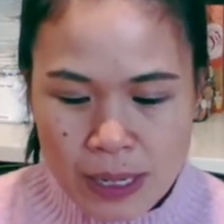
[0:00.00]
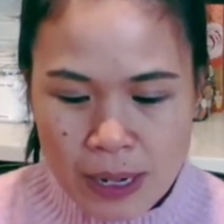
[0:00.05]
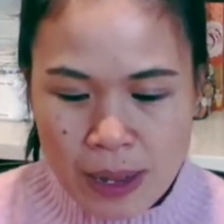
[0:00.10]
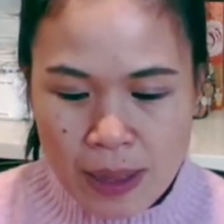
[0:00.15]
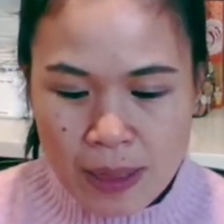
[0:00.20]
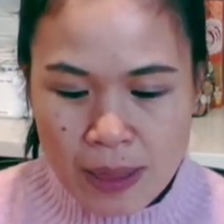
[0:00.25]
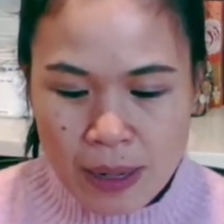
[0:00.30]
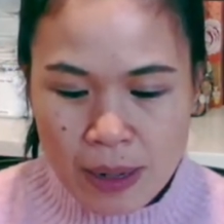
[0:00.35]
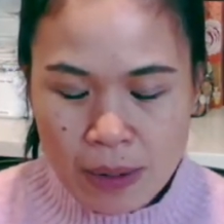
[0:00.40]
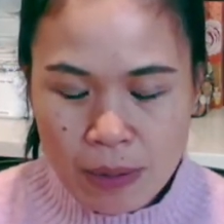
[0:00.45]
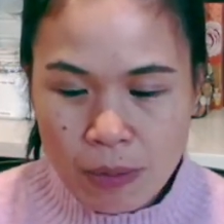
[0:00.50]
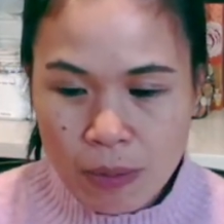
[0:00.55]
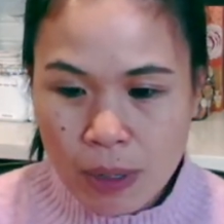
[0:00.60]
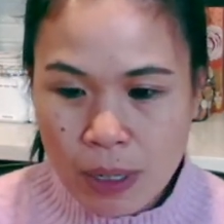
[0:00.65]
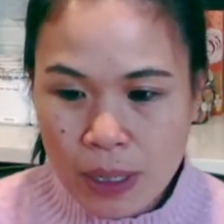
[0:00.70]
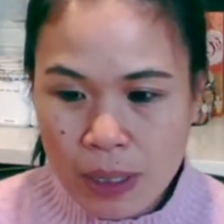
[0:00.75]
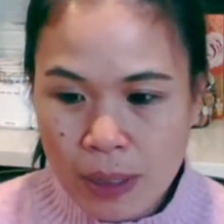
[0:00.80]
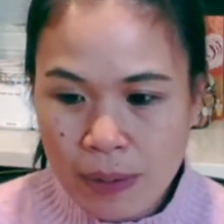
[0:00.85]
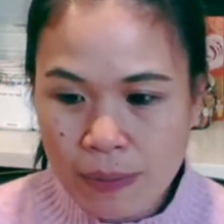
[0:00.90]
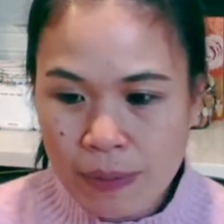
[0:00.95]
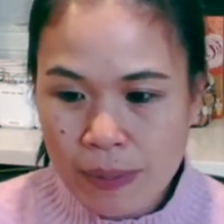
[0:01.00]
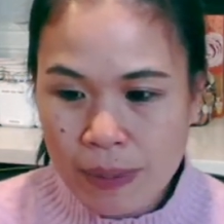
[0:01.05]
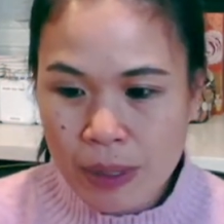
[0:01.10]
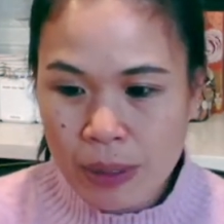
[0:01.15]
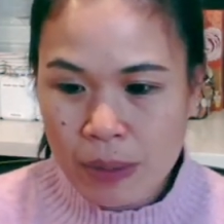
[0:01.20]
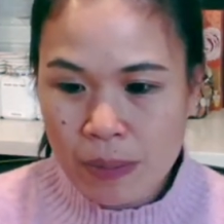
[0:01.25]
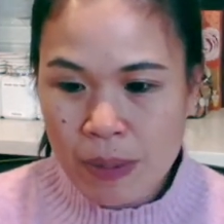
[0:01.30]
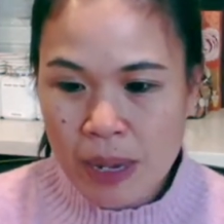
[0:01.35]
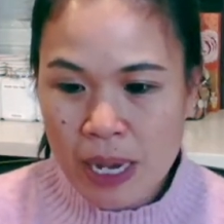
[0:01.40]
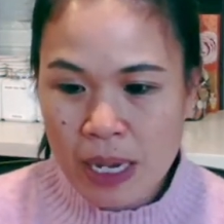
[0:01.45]
And then what I love about
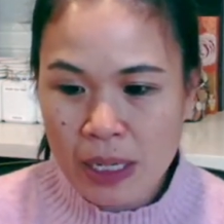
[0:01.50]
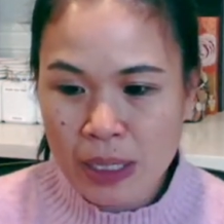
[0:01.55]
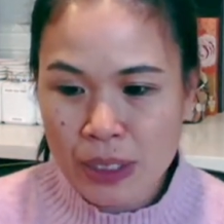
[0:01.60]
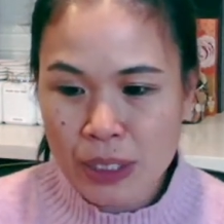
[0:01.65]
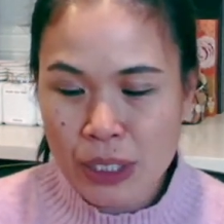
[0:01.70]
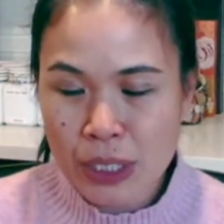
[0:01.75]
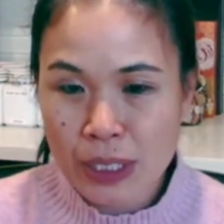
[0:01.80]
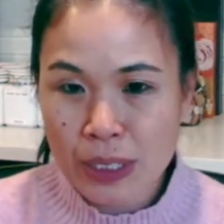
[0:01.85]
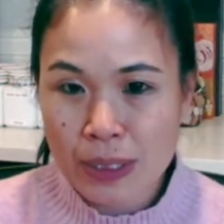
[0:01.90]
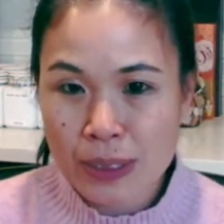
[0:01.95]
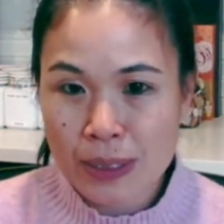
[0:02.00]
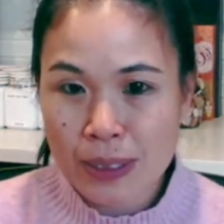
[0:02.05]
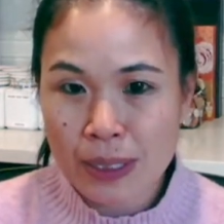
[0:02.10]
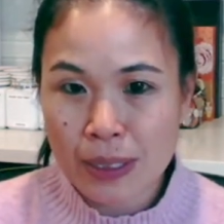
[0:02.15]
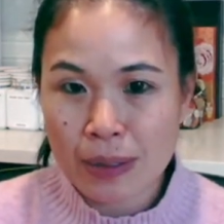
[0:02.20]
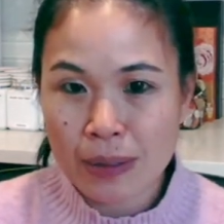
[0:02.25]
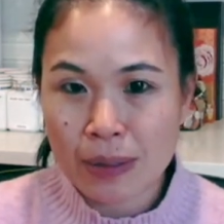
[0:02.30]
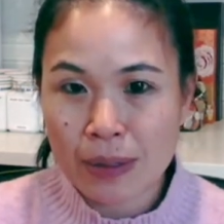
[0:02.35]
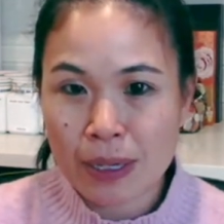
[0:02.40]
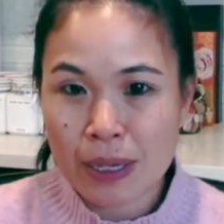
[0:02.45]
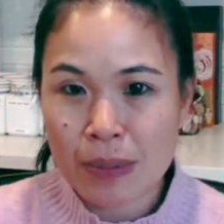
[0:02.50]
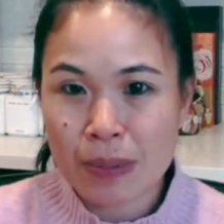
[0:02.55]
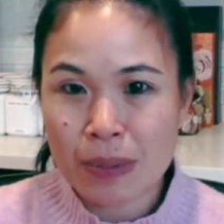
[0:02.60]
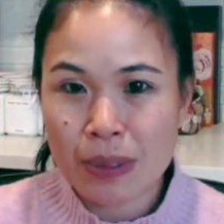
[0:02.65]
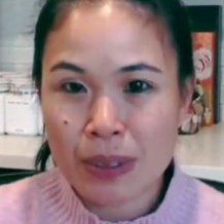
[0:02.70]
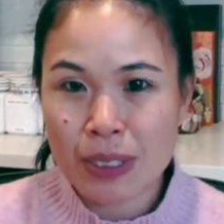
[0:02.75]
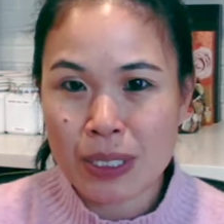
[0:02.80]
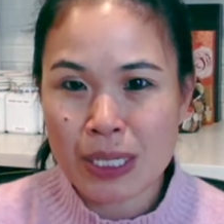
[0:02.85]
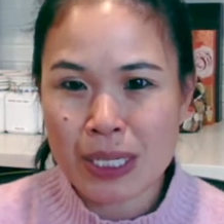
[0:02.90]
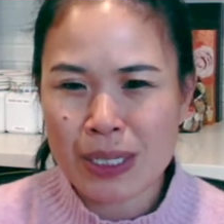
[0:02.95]
the packaging is that you could keep your
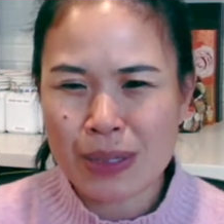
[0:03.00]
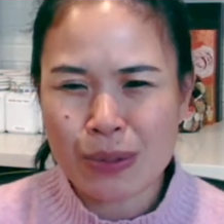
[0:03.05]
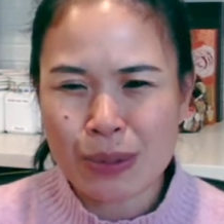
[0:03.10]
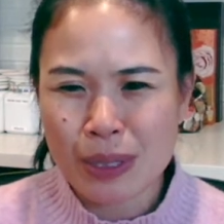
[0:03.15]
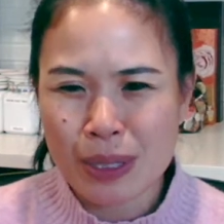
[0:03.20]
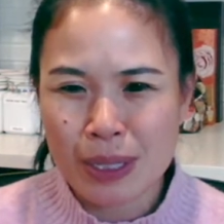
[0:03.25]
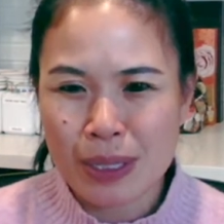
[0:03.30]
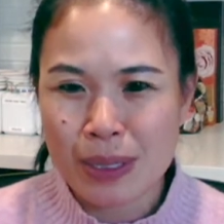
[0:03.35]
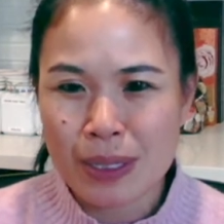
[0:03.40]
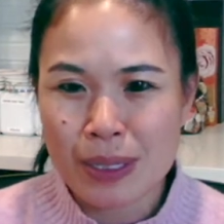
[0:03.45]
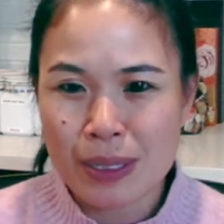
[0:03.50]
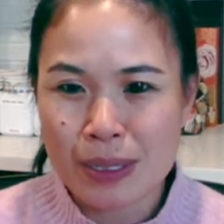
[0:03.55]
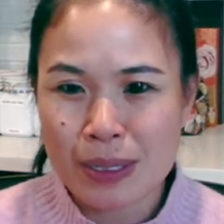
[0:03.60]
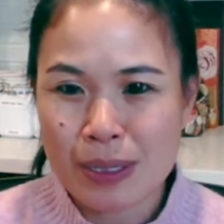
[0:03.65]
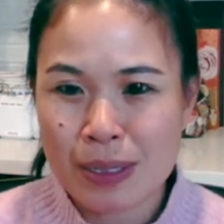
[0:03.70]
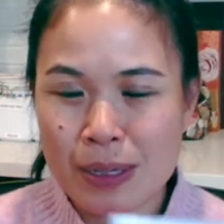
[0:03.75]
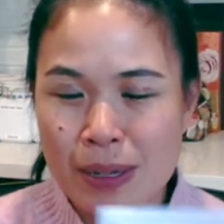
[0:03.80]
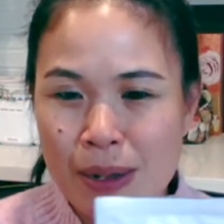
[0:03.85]
teas within this